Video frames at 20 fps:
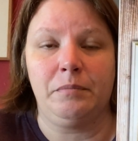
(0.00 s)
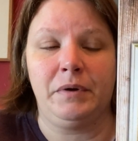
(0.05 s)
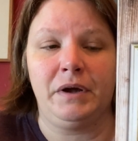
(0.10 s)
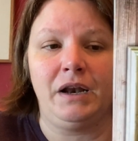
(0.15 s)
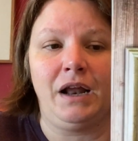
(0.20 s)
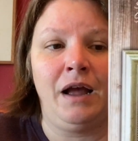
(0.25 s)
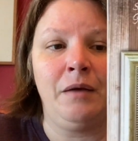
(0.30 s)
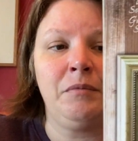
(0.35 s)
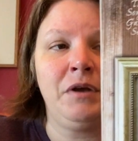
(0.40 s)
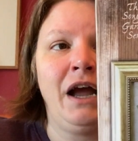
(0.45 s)

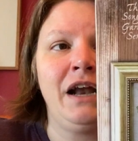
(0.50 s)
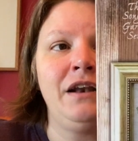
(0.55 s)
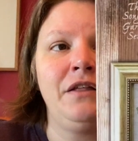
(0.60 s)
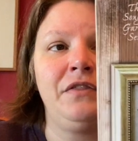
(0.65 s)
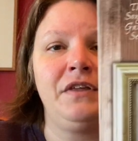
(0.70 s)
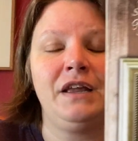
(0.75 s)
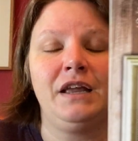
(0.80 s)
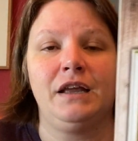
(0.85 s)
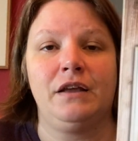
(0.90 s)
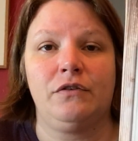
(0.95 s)
but I'm kind of
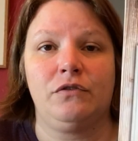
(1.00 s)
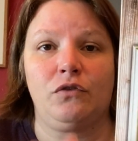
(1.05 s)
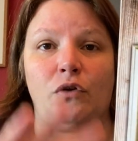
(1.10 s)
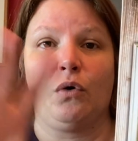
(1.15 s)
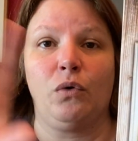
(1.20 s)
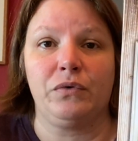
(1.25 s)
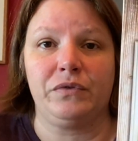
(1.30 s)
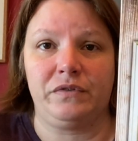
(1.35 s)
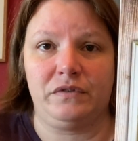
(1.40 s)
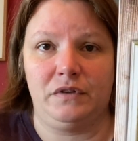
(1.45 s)
thinking as the
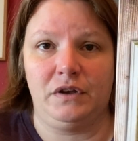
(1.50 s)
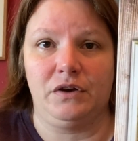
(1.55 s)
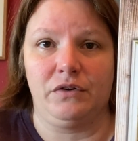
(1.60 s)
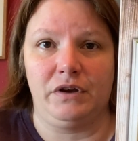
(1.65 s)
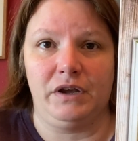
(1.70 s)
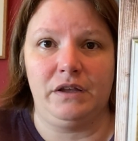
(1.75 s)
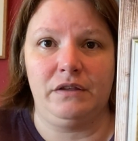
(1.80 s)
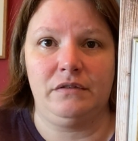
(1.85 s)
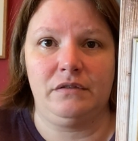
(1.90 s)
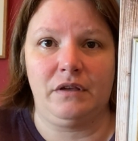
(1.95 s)
whole
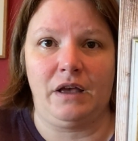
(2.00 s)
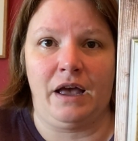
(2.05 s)
series